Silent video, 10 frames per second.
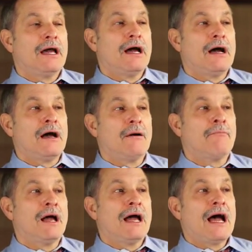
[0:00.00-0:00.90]

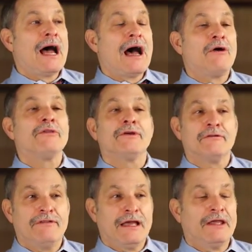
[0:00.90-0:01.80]
how they're
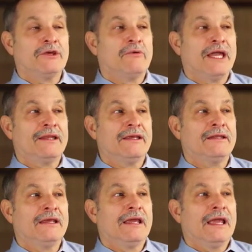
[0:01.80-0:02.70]

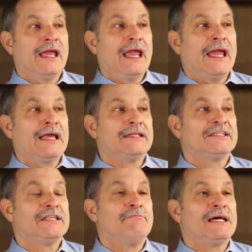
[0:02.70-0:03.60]
evaluated, and
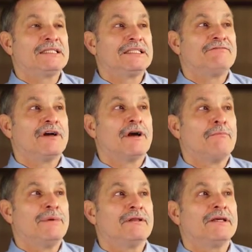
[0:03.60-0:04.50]
to the best of our
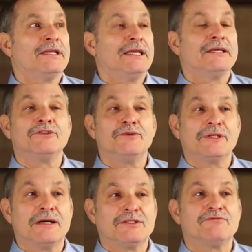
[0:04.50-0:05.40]
ability in
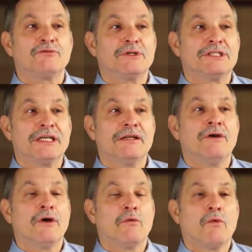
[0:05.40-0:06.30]
2014,
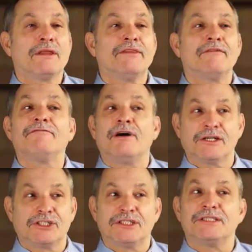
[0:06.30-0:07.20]
what their
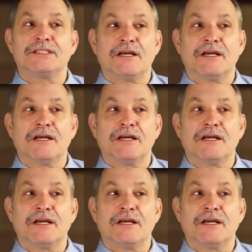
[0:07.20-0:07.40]
functions